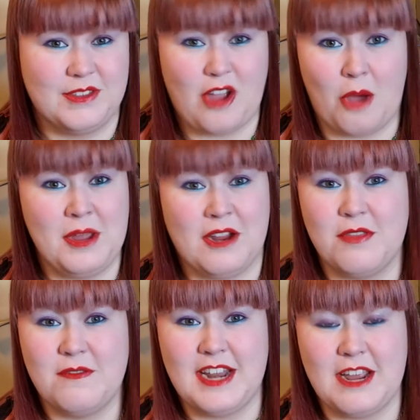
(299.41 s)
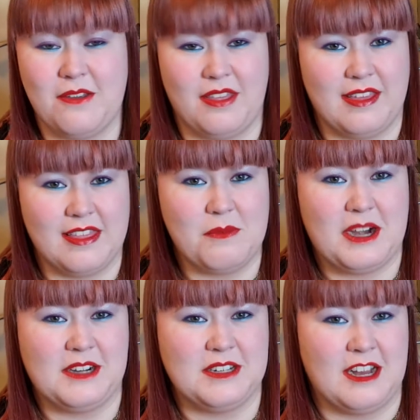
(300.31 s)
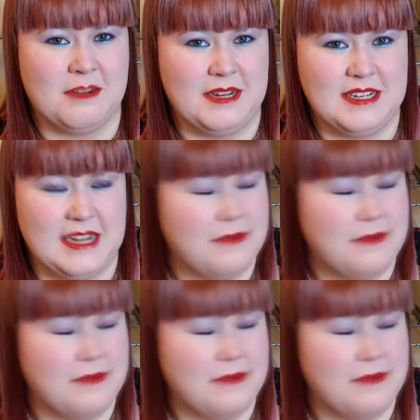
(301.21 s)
topic of the video, the thing that we're here to talk about today,